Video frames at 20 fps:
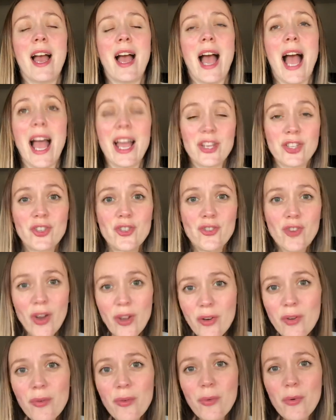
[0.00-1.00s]
I
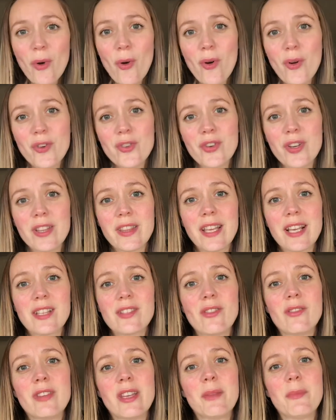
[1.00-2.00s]
struggle ordering things
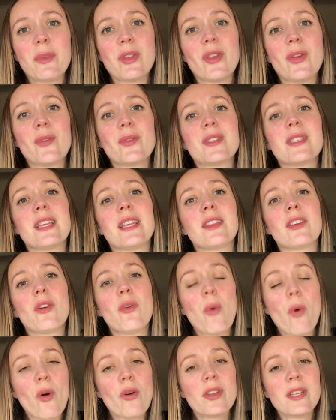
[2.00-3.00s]
online without seeing the
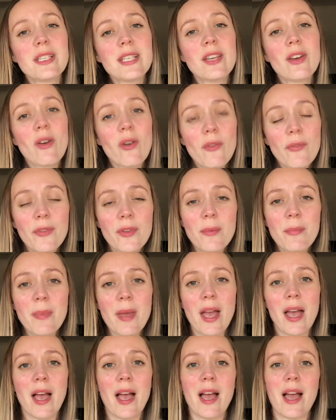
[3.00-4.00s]
quality of
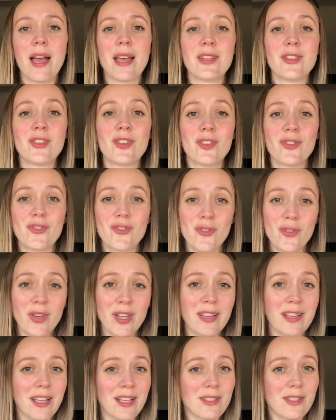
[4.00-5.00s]
them, and
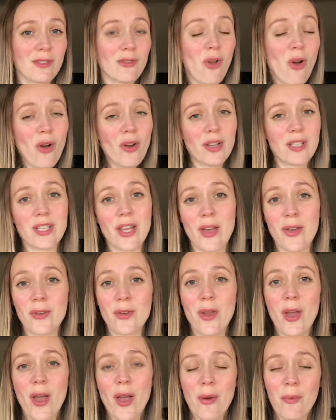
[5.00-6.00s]
during this lockdown
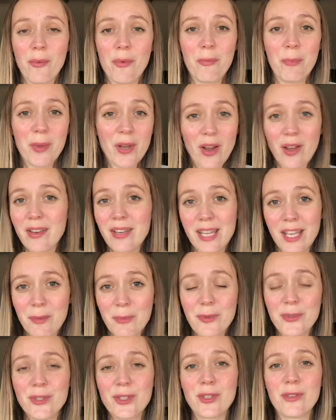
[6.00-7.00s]
we've been
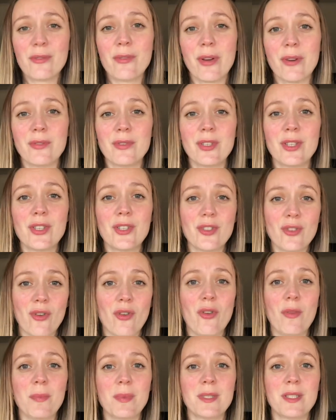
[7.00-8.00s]
unable to go out to the
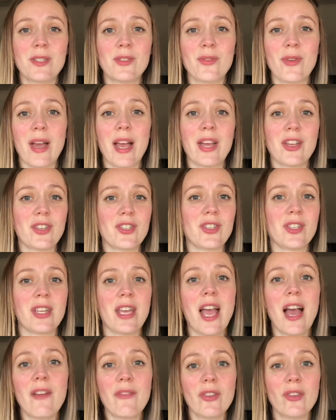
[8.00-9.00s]
shops to actually
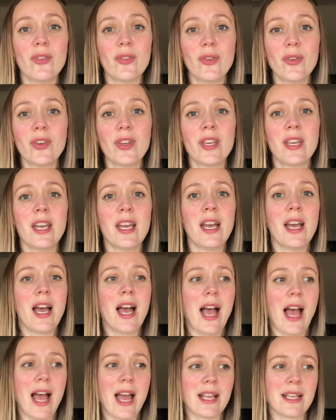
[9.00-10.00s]
have a look
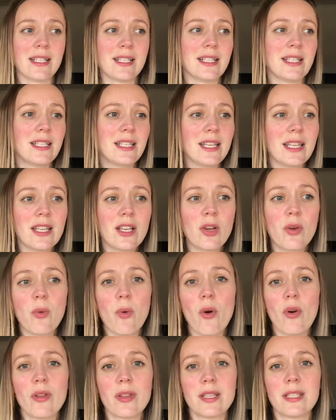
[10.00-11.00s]
and see the
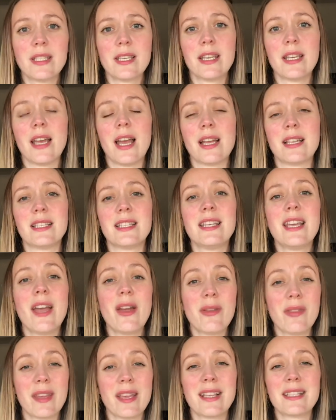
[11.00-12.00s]
quality and see how
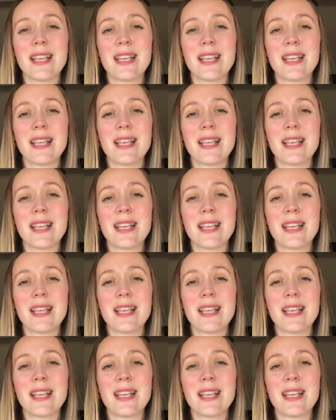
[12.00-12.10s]
things